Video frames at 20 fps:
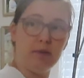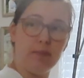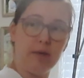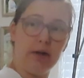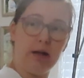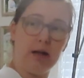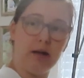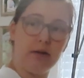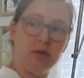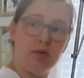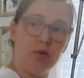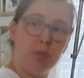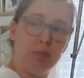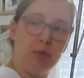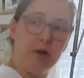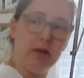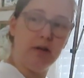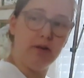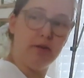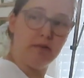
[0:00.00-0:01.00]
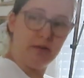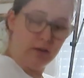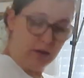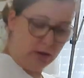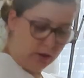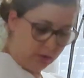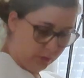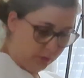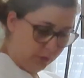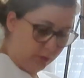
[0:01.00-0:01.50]
in my actual piece,
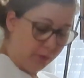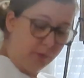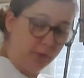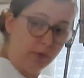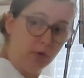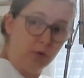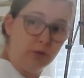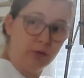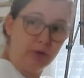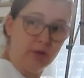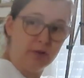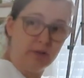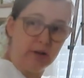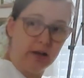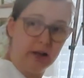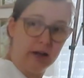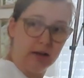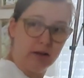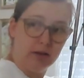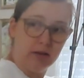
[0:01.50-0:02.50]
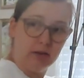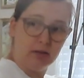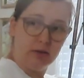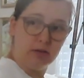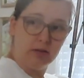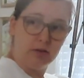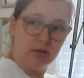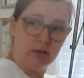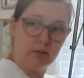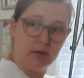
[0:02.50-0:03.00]
I'll just fold this in
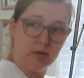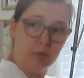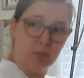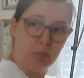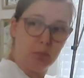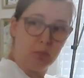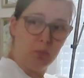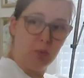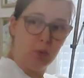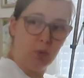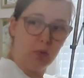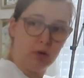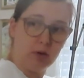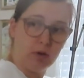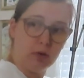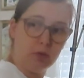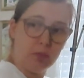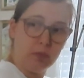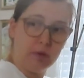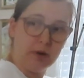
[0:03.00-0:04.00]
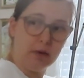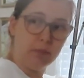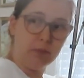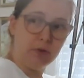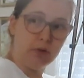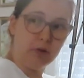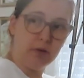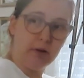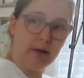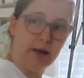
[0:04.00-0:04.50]
more when I'm
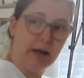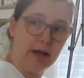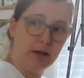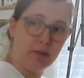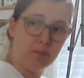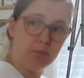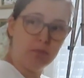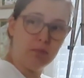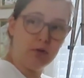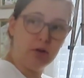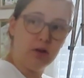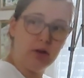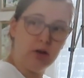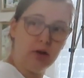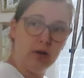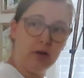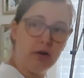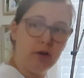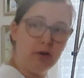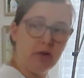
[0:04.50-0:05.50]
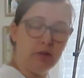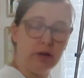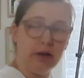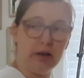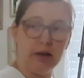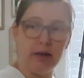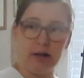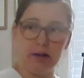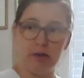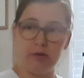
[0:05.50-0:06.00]
doing the hem, so I
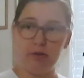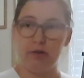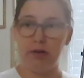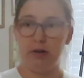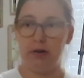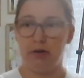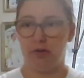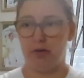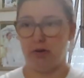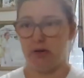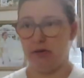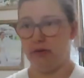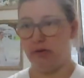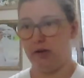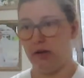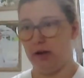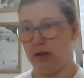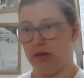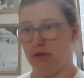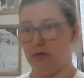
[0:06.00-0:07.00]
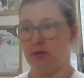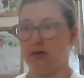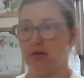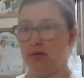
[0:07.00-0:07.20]
can actually adjust it